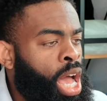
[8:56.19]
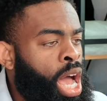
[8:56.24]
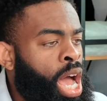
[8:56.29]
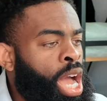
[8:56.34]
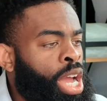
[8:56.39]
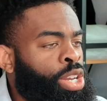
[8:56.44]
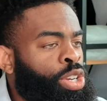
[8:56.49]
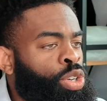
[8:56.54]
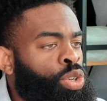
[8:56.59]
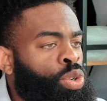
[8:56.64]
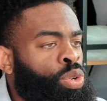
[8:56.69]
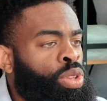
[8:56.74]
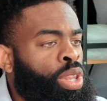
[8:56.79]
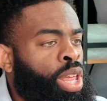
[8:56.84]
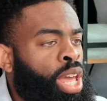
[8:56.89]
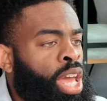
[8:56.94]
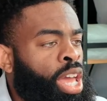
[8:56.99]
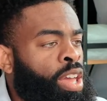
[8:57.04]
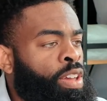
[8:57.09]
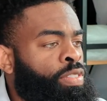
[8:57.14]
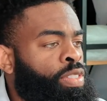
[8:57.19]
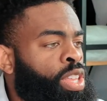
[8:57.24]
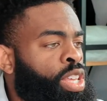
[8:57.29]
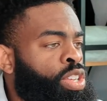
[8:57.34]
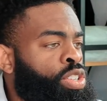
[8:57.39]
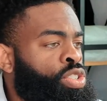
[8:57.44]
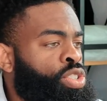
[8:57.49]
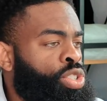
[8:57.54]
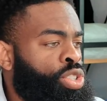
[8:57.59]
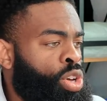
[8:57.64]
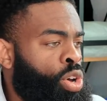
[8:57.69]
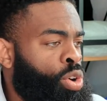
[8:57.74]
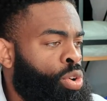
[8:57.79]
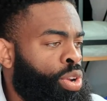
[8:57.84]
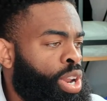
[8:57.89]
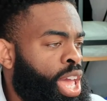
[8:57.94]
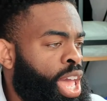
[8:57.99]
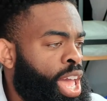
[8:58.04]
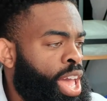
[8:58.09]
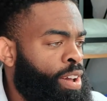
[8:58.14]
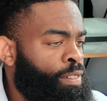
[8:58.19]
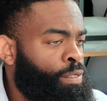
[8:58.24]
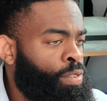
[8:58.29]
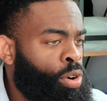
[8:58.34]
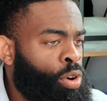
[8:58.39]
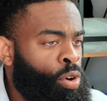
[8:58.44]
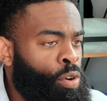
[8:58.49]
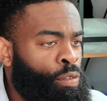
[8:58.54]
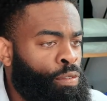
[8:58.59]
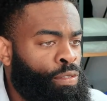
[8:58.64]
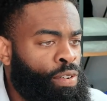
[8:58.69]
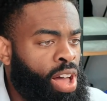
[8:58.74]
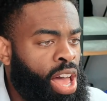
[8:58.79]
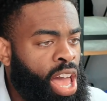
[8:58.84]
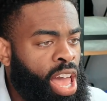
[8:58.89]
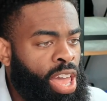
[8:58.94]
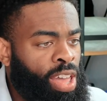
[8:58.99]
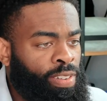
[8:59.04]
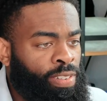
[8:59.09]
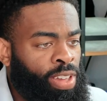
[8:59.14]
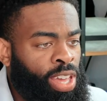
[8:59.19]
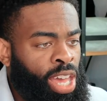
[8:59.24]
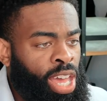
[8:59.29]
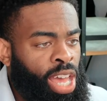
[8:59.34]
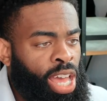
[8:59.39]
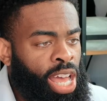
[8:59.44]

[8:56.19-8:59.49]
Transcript: I knew that if this sold at 405